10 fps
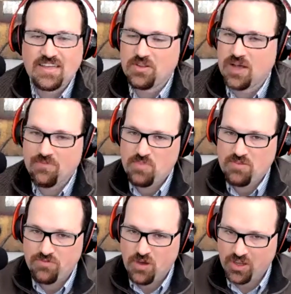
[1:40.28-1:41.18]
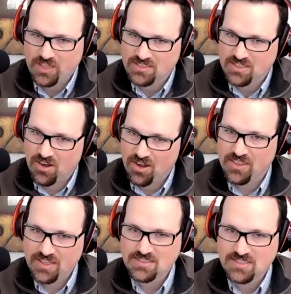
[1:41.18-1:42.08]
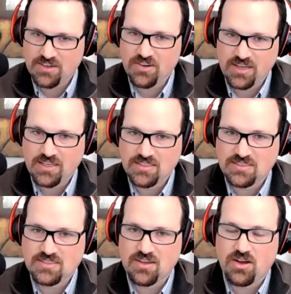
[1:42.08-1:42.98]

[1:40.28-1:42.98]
I've been focused on this series